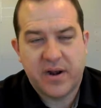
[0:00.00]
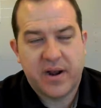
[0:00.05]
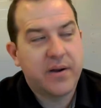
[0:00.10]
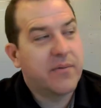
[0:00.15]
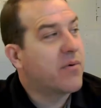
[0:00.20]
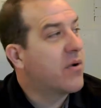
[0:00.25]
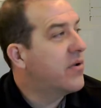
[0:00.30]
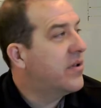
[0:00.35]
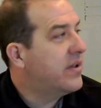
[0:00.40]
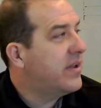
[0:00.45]
I
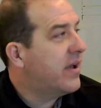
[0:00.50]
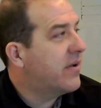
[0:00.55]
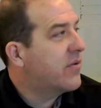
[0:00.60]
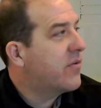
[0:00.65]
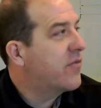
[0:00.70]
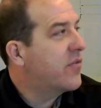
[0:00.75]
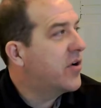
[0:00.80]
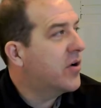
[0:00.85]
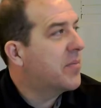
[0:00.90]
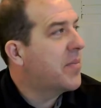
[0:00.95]
wrote it down
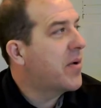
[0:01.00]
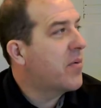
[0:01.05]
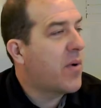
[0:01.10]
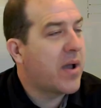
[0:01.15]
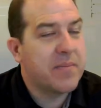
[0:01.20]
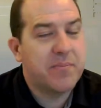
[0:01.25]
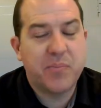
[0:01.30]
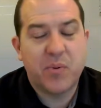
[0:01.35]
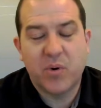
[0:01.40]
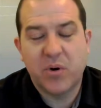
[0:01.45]
over here on my
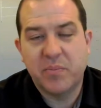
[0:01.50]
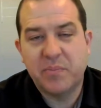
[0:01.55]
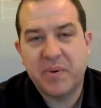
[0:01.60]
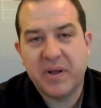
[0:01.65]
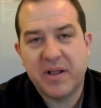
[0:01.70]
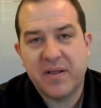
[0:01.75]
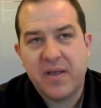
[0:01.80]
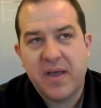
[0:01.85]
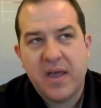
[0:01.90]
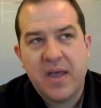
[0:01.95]
whiteboard,
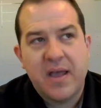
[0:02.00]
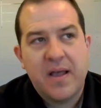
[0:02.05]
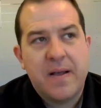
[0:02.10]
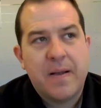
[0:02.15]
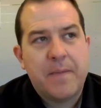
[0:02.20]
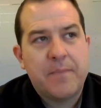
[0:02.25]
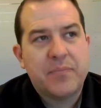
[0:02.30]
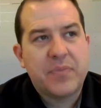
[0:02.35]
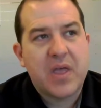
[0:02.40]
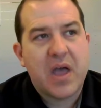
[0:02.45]
but
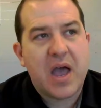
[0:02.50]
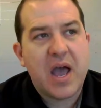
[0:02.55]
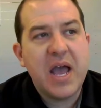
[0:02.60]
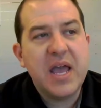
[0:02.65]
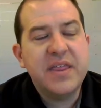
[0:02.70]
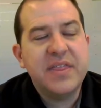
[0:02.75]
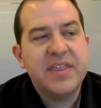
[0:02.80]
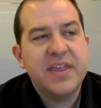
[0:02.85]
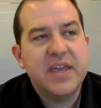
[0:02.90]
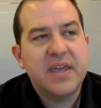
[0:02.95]

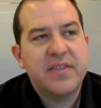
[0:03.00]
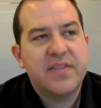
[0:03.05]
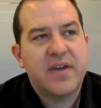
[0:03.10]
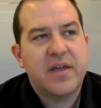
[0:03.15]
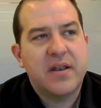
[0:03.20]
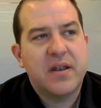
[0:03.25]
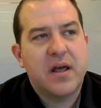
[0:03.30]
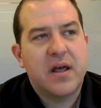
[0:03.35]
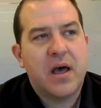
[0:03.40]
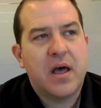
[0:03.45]
I think
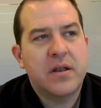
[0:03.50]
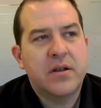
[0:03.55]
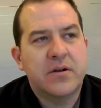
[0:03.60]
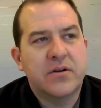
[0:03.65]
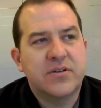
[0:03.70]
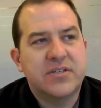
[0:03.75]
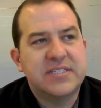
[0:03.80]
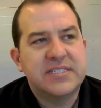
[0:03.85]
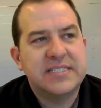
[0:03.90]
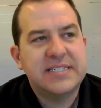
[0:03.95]
that
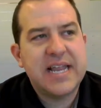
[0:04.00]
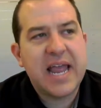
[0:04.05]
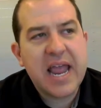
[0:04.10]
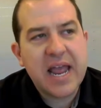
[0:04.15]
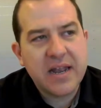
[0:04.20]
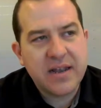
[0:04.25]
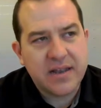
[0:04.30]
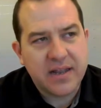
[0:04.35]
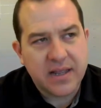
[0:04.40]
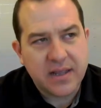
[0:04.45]

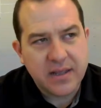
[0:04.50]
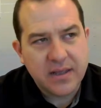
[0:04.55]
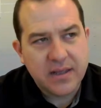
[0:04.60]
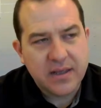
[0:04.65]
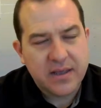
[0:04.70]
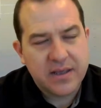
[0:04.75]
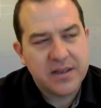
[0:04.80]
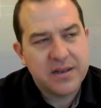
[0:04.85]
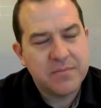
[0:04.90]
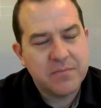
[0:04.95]
understanding
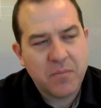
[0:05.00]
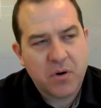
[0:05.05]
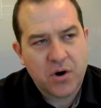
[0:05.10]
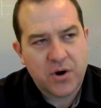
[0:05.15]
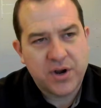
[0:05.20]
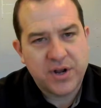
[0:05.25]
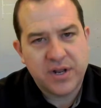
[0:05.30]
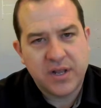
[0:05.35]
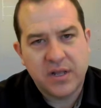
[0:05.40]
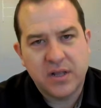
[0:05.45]
in
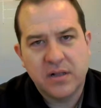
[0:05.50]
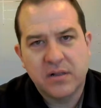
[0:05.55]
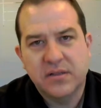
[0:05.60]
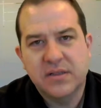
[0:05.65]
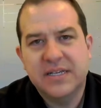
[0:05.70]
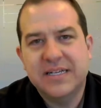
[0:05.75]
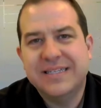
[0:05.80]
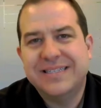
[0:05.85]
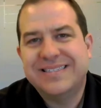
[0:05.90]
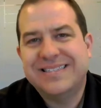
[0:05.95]
marketing
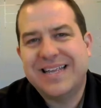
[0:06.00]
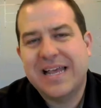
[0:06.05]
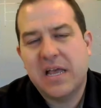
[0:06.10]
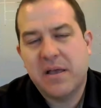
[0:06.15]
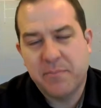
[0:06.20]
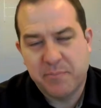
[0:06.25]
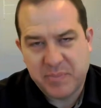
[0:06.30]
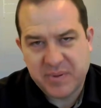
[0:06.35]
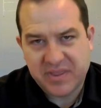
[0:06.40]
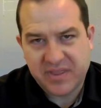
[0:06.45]
leads to
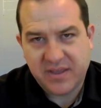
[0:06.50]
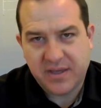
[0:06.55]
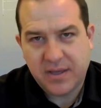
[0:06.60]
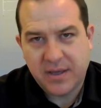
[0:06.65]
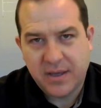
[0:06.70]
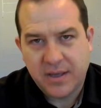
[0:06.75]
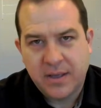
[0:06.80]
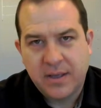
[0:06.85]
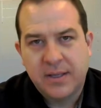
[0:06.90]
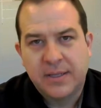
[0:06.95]
empathy,
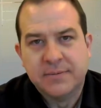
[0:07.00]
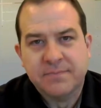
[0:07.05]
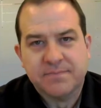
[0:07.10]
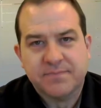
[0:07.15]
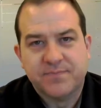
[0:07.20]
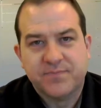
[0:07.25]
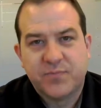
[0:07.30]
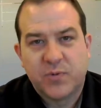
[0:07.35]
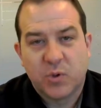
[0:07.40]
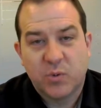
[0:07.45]

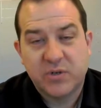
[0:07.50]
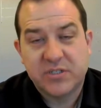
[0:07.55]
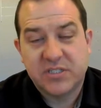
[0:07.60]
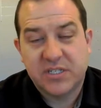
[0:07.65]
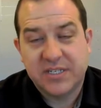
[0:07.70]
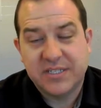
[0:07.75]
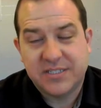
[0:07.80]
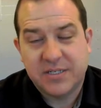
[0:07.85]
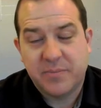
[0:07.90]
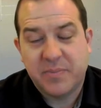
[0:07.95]
which
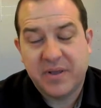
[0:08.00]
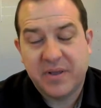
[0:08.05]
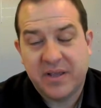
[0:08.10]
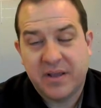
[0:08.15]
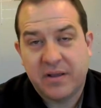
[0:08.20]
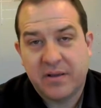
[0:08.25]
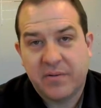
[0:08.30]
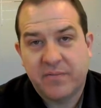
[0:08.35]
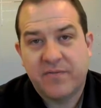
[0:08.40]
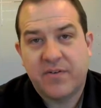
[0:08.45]
leads to
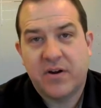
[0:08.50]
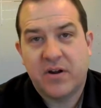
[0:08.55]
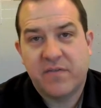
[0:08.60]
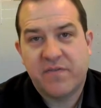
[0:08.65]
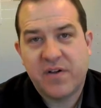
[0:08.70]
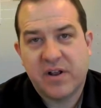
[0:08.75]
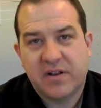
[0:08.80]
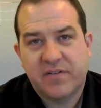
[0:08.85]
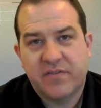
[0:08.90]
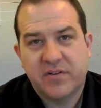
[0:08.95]
being very
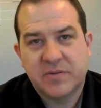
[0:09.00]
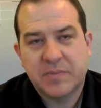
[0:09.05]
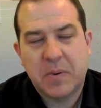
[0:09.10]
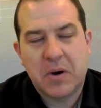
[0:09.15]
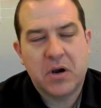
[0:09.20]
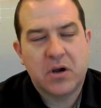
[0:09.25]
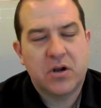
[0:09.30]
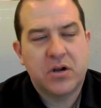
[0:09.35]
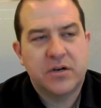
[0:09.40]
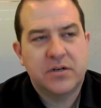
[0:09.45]
effective as
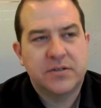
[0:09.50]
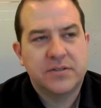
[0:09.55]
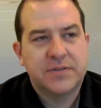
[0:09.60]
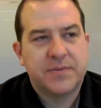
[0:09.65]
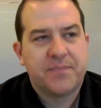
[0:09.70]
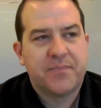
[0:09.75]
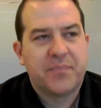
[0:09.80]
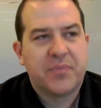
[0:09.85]
marketers.